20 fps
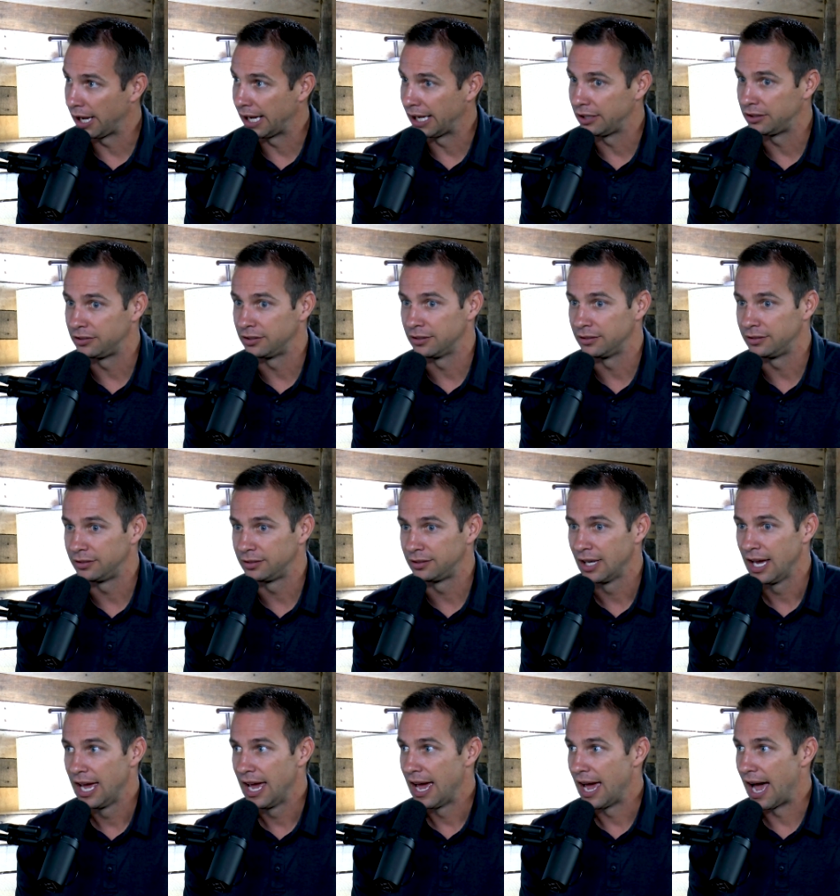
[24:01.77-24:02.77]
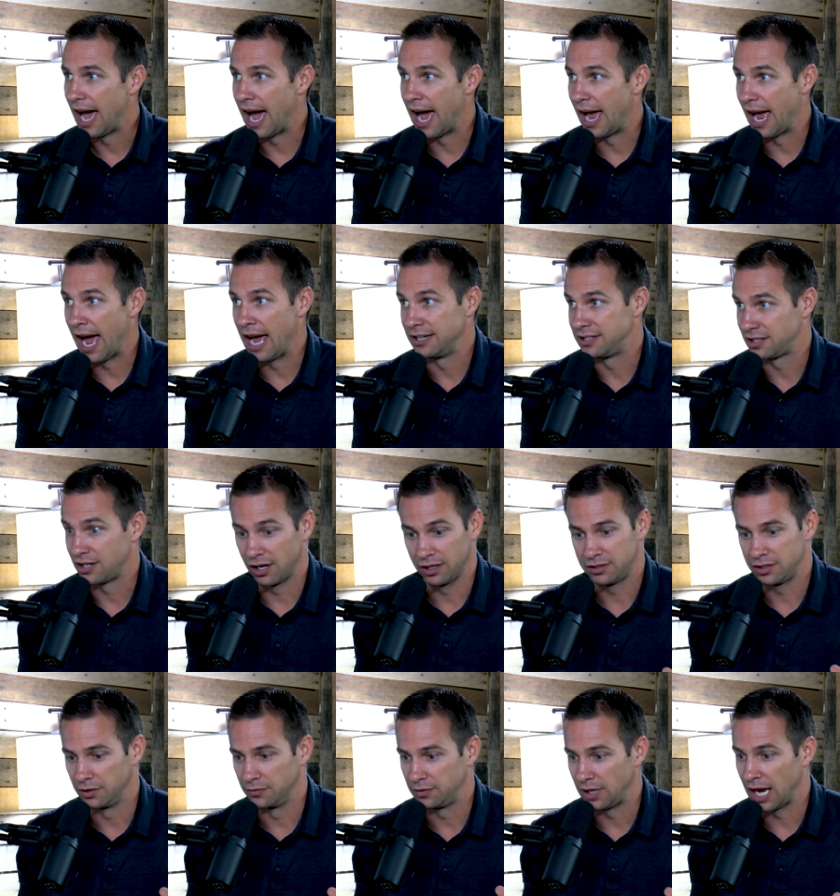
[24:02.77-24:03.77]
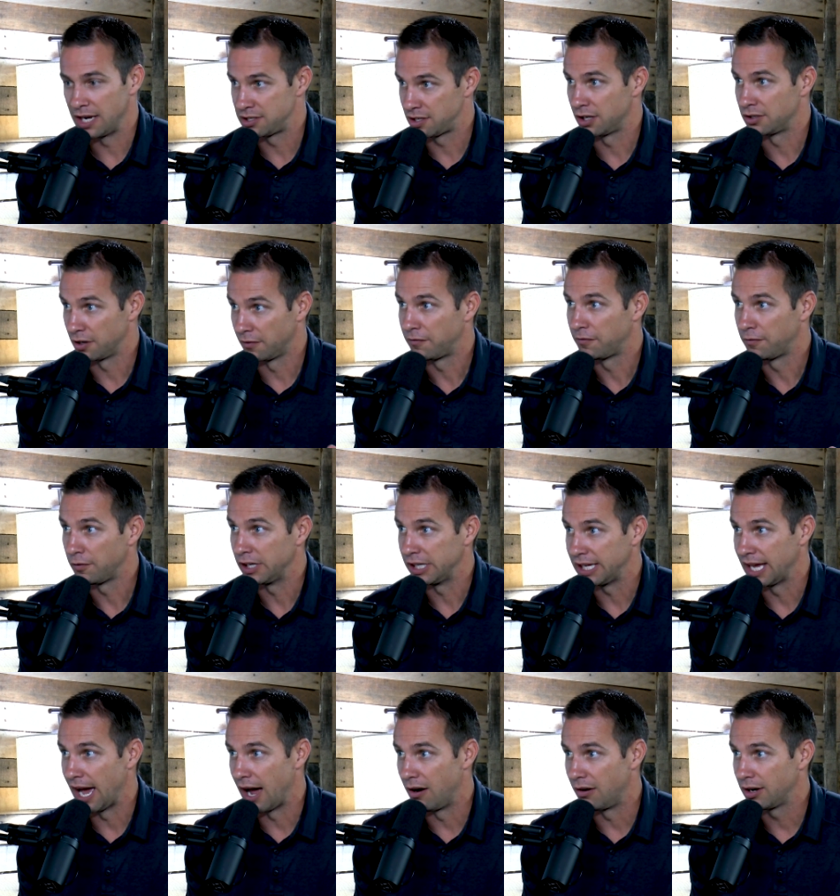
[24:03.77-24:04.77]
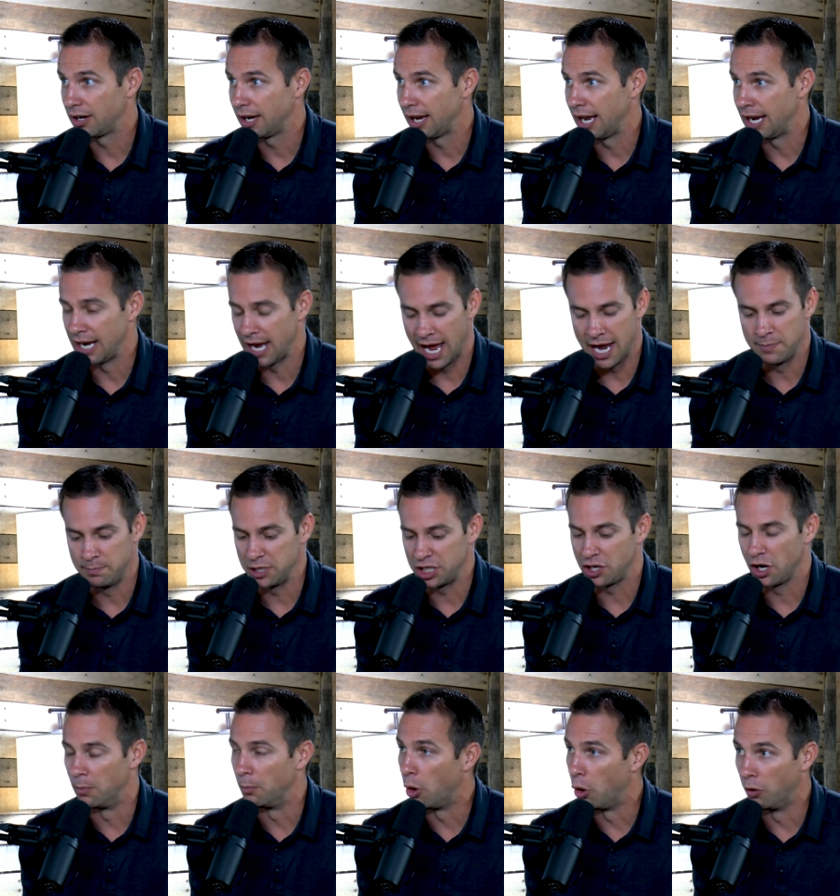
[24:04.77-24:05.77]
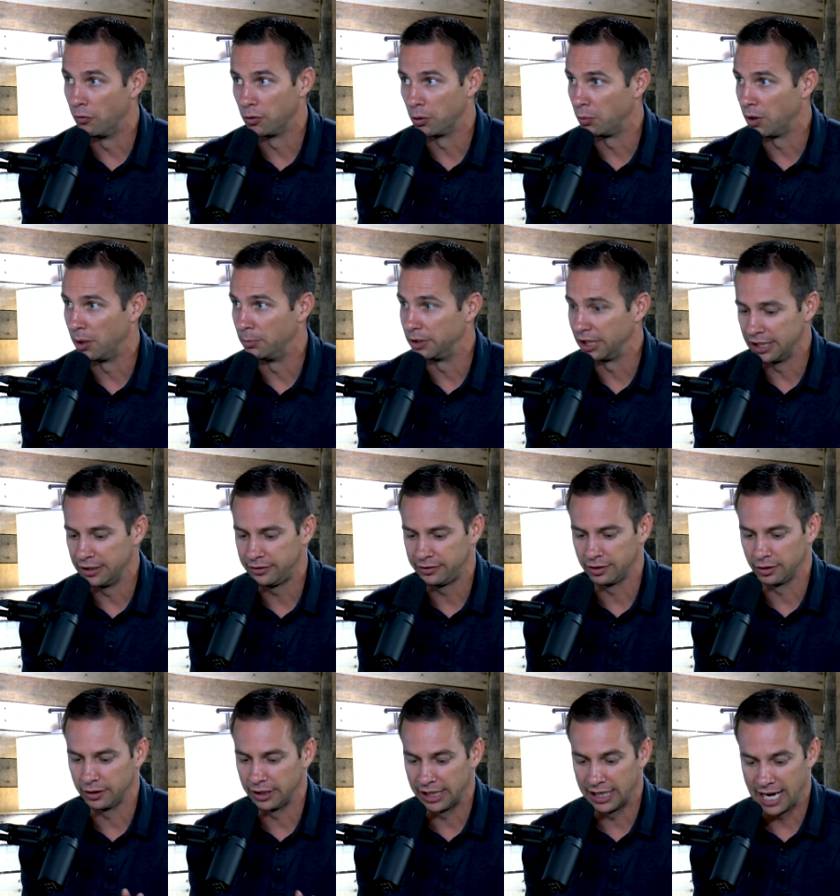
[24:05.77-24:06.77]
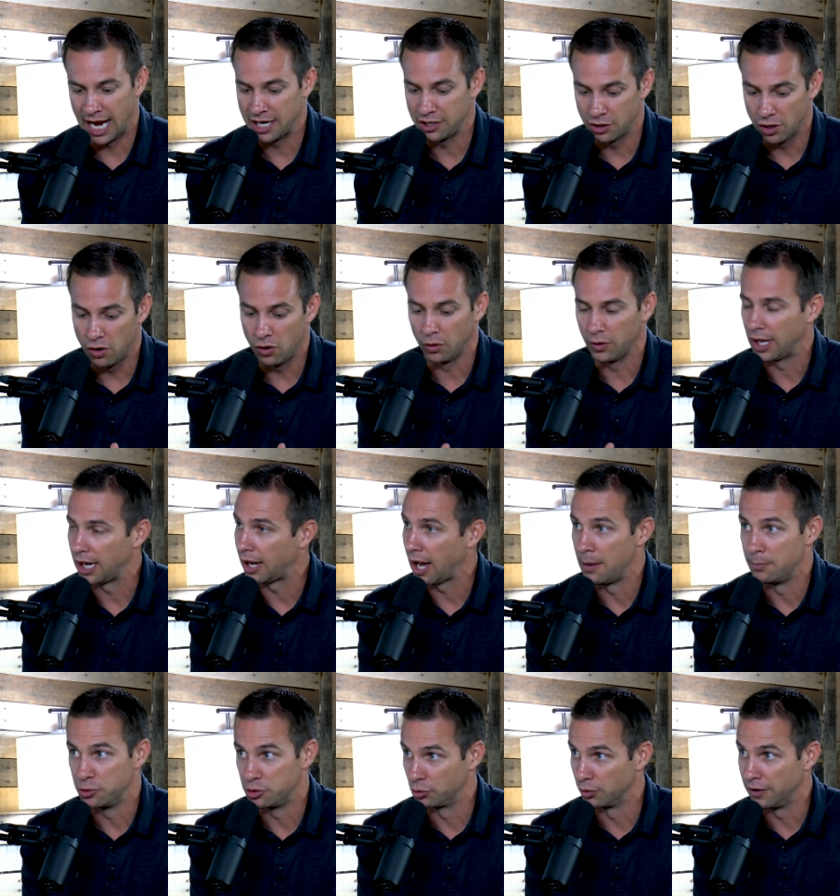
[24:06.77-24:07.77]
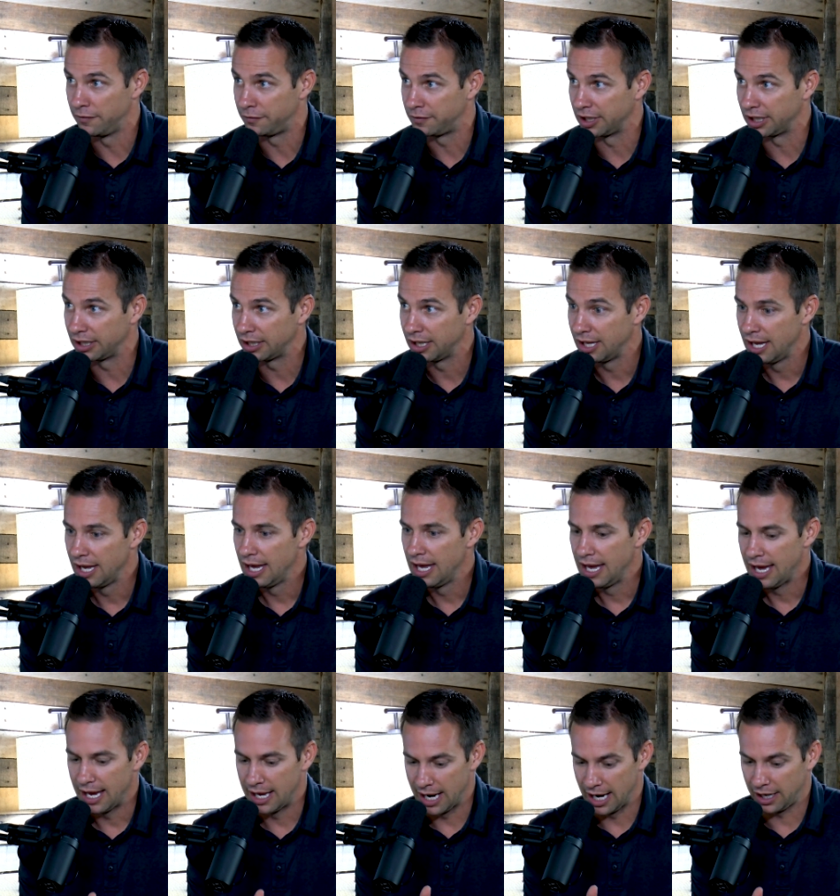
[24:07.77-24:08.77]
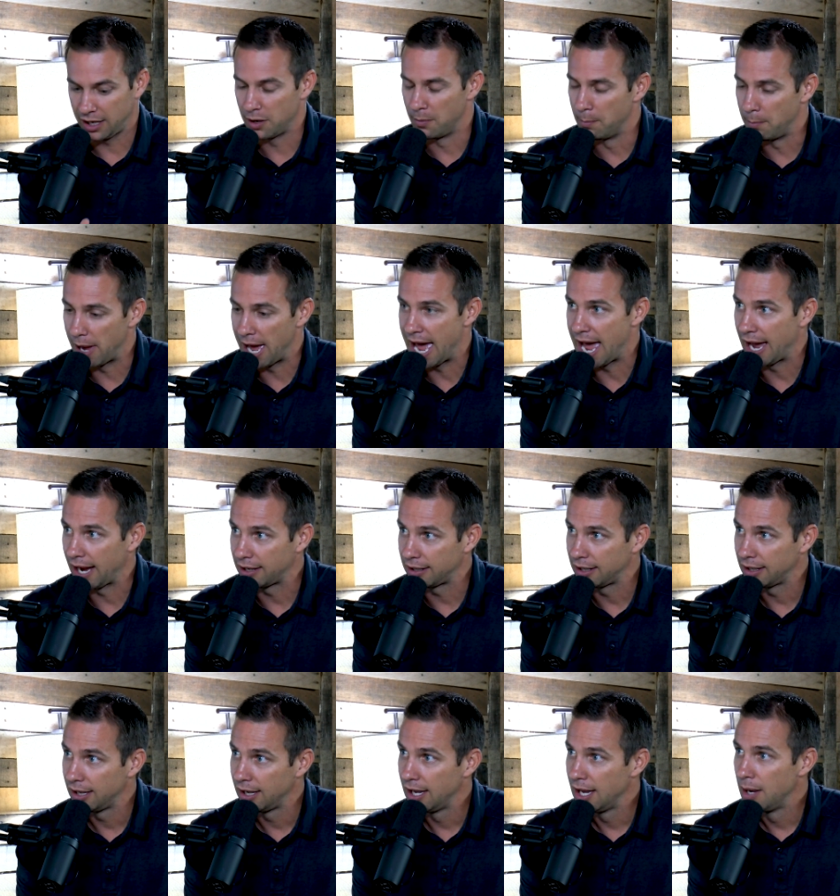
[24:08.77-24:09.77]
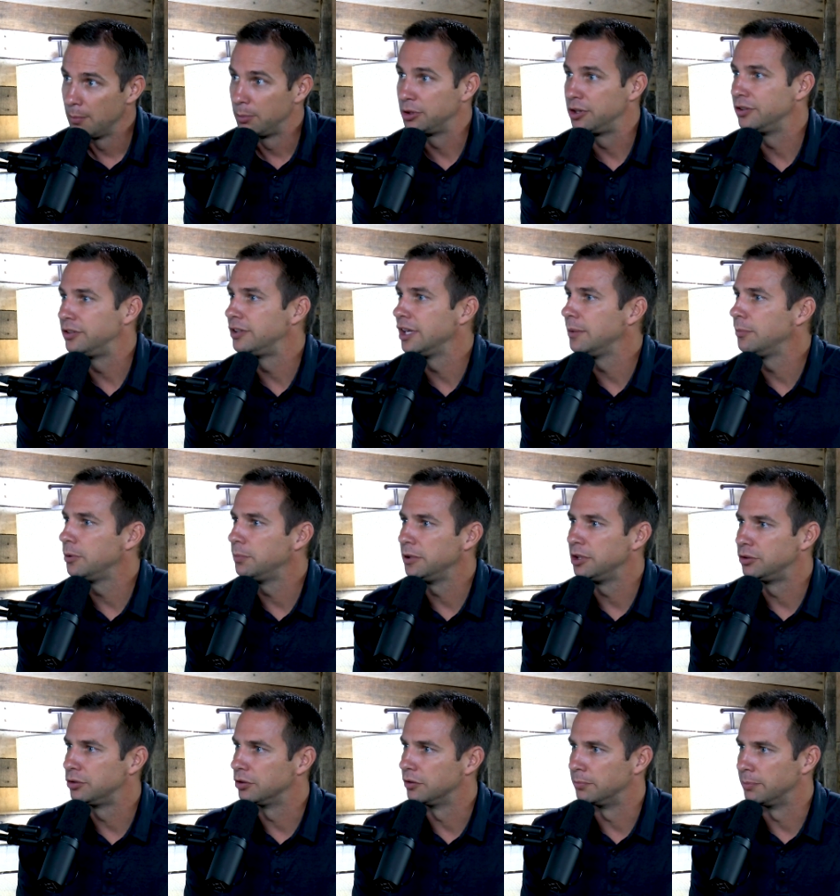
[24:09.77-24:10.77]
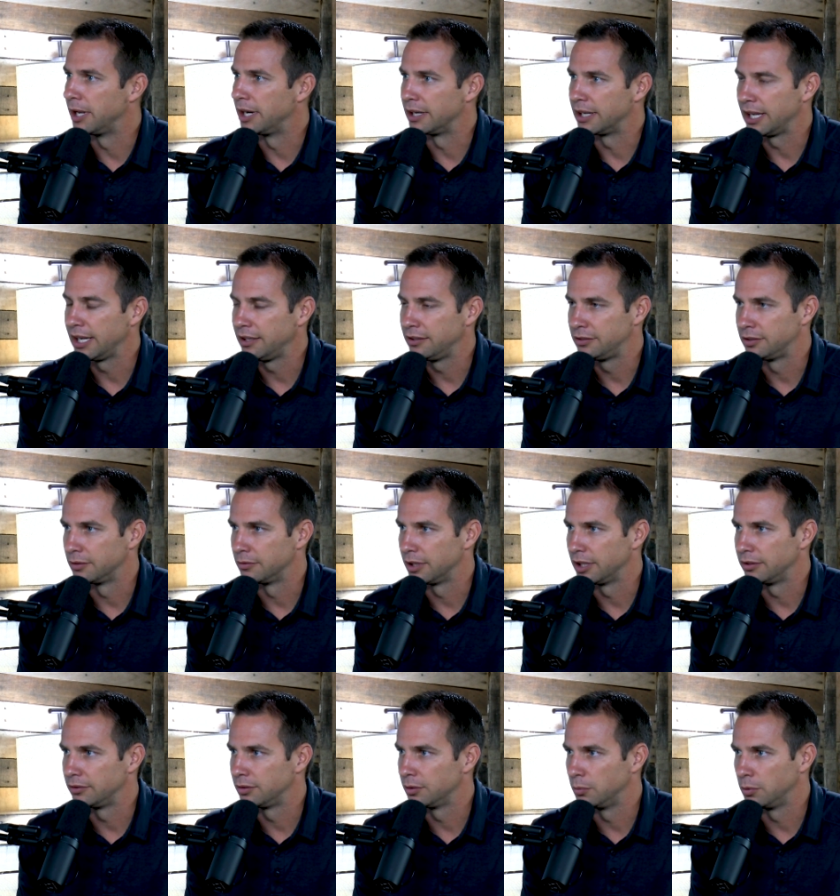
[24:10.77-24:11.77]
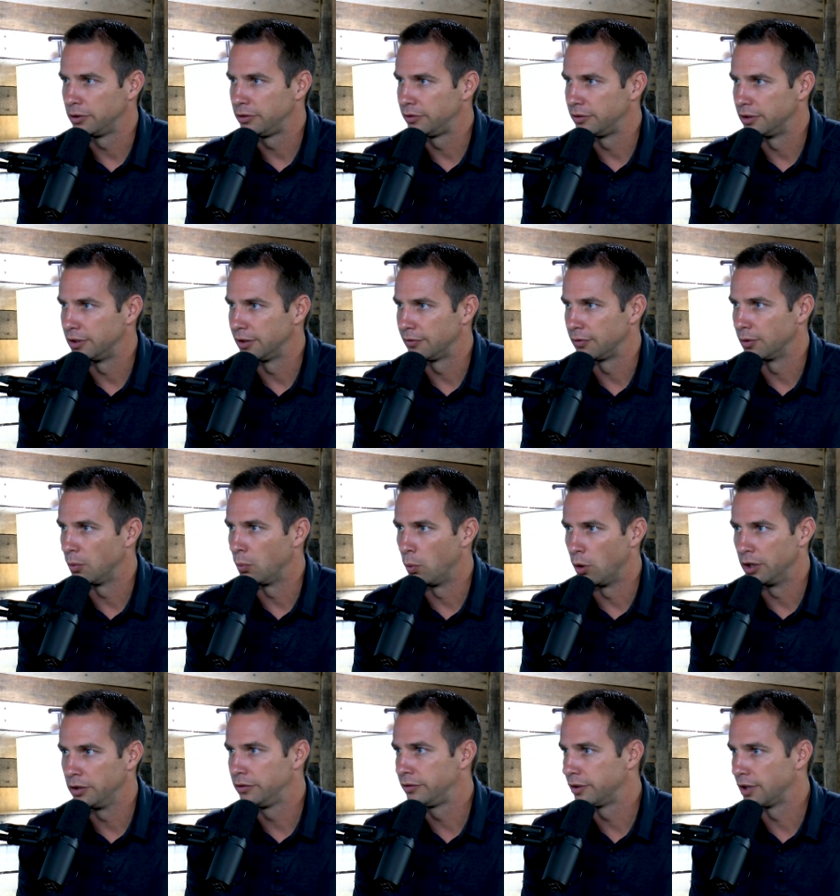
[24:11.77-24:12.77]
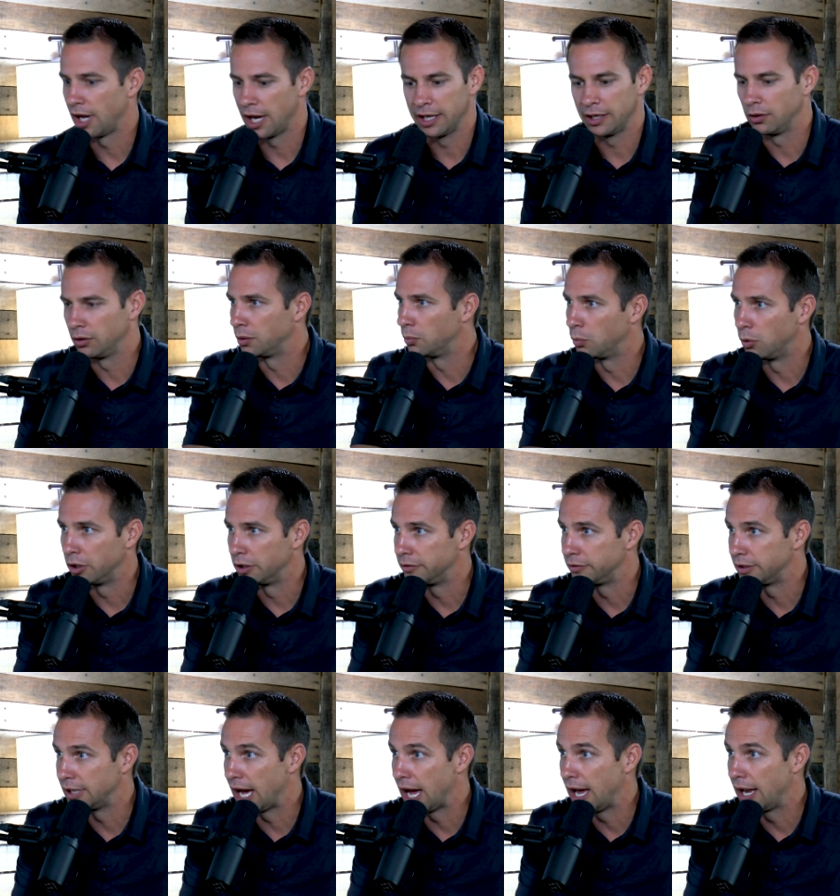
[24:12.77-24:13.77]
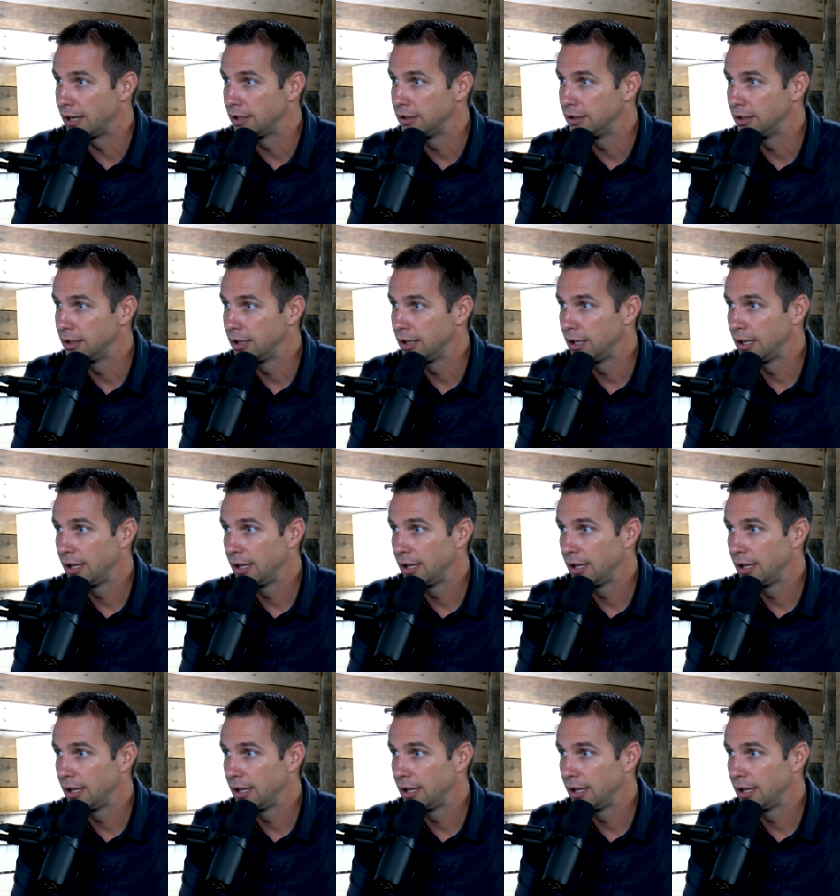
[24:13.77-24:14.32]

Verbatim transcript: anxious I, I start to I start to freak out mm-hmm. and and become overwhelmed instantly and I know like I'm drifting and I come back but the same would be true of medication, right? So what's the difference? One's right. an idol and one is God. Right.